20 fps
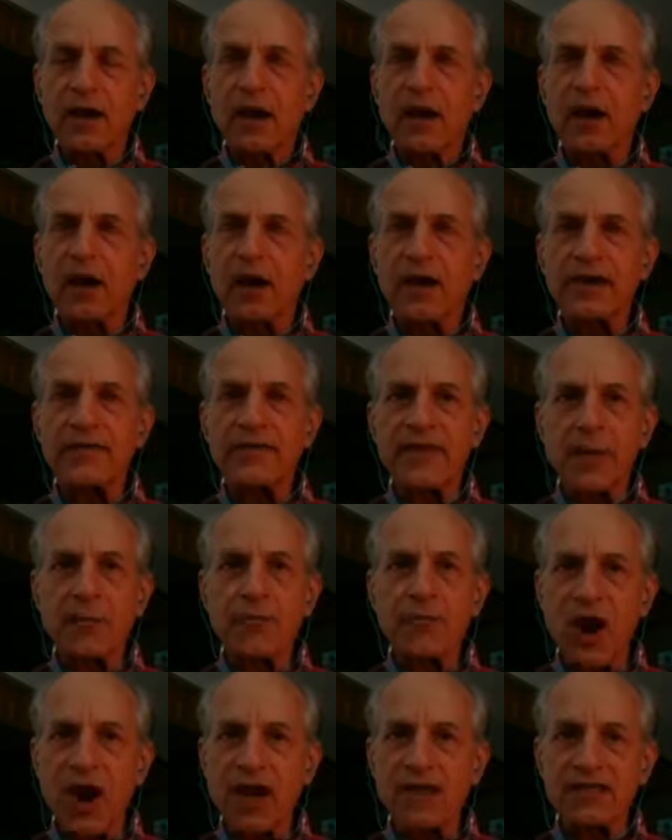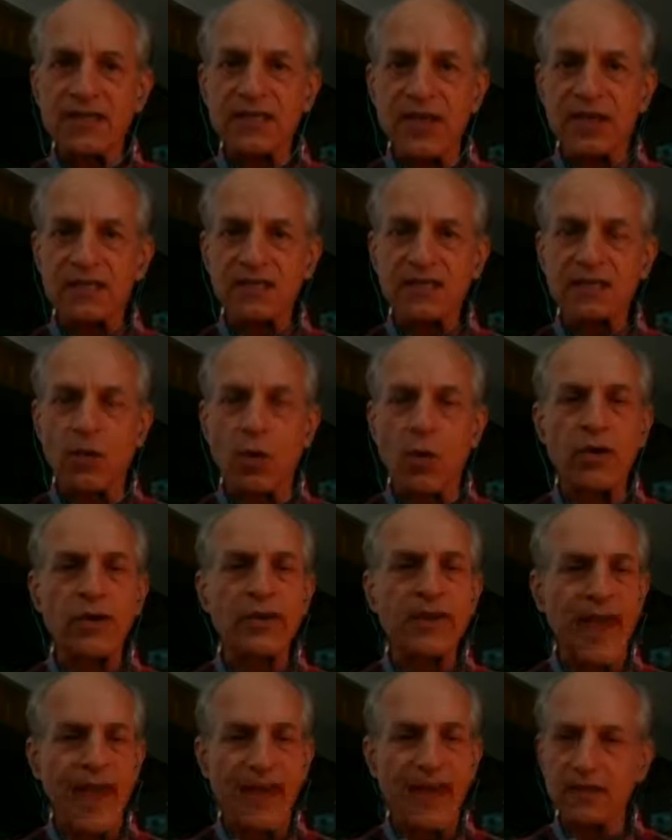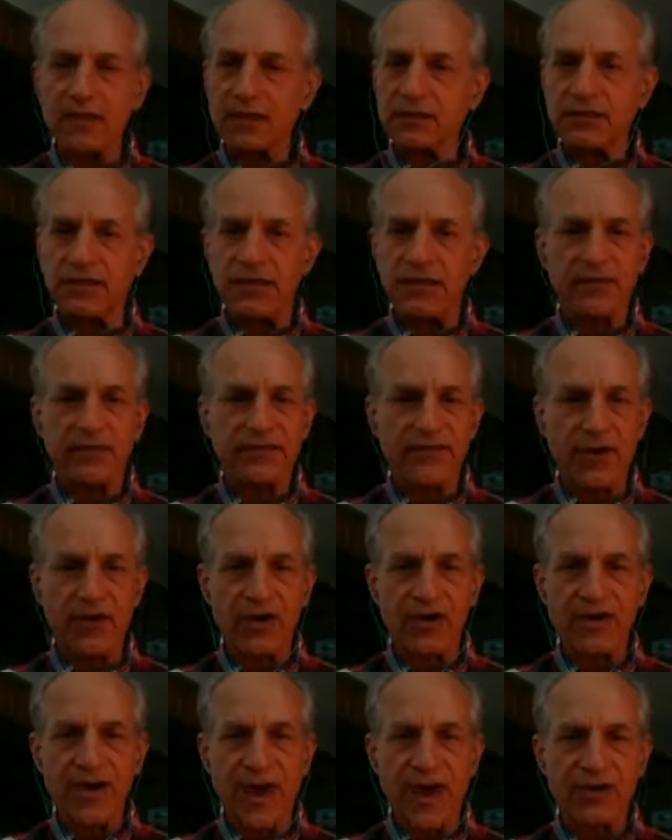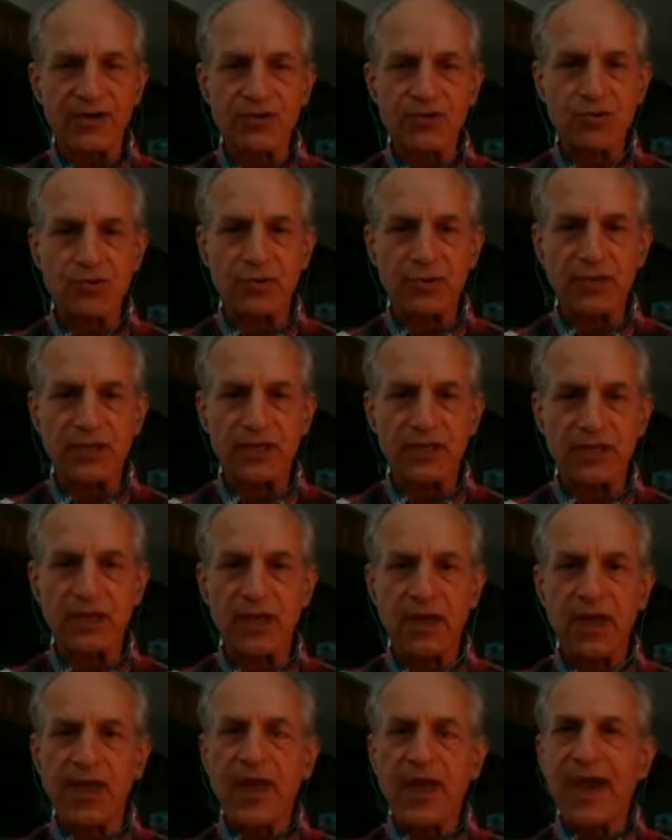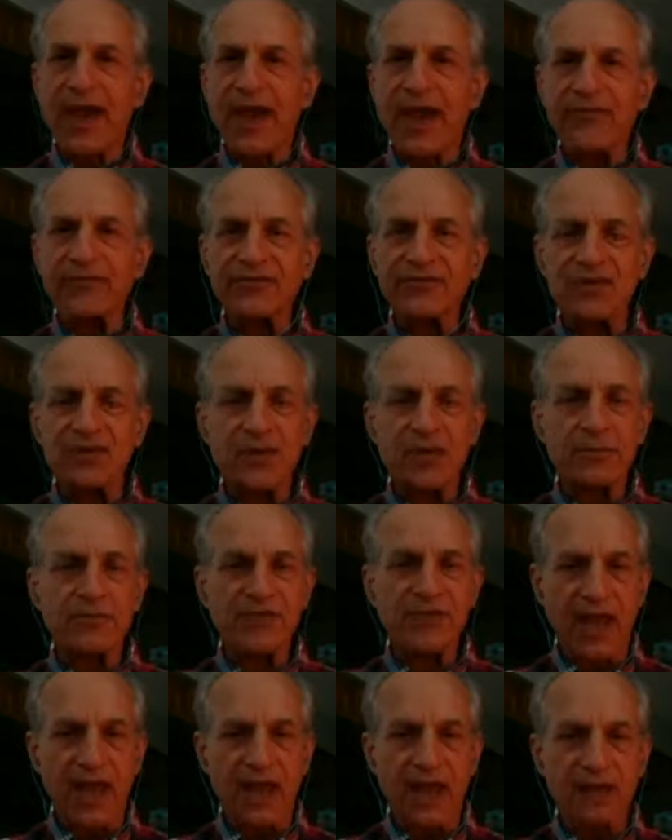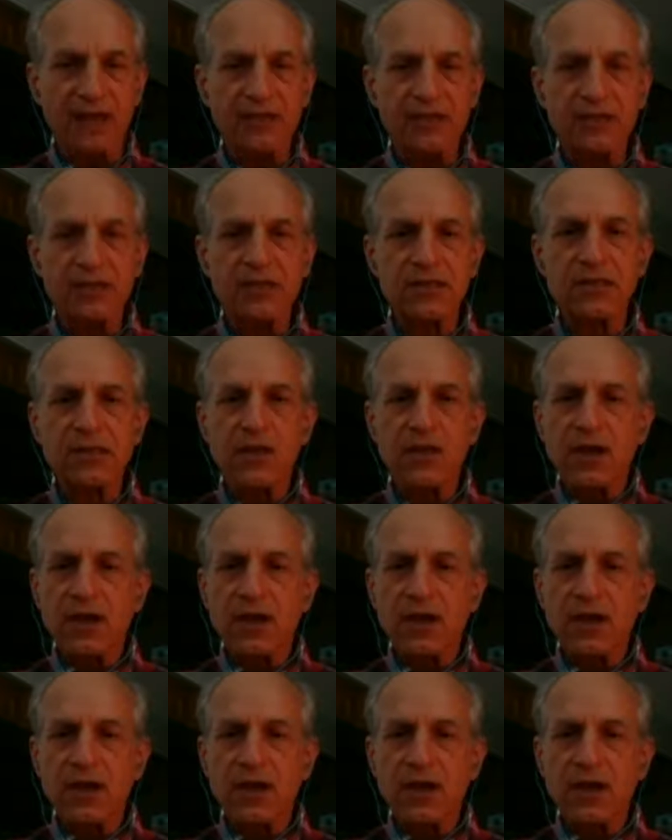in their process, organically, very naturally, after some days,